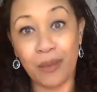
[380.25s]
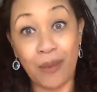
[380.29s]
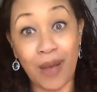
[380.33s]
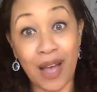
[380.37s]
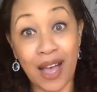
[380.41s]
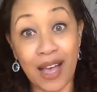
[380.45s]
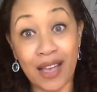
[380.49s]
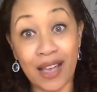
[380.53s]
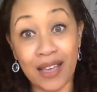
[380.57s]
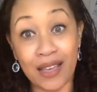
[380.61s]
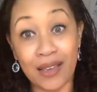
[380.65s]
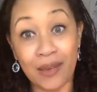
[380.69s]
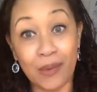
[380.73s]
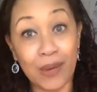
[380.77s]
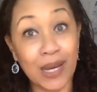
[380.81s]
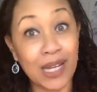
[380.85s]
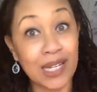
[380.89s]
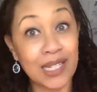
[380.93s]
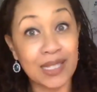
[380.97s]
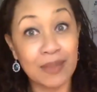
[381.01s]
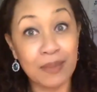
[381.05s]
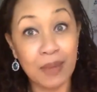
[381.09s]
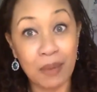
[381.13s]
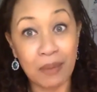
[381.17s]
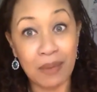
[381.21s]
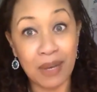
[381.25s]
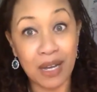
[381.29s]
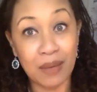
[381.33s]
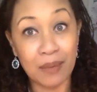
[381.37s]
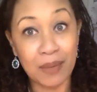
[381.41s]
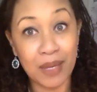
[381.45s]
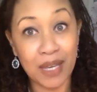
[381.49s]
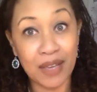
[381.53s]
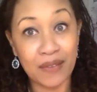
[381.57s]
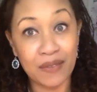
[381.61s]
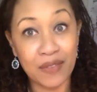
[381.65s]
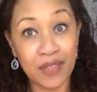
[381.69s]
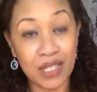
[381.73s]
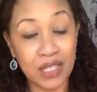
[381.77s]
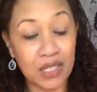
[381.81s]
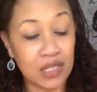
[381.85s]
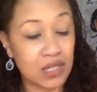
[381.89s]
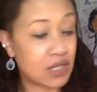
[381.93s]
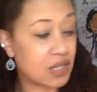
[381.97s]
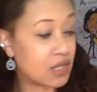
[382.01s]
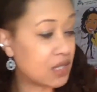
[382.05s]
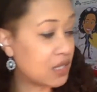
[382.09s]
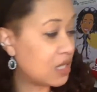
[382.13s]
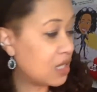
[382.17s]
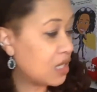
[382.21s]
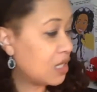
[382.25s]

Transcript: Why? Why does my mom have this?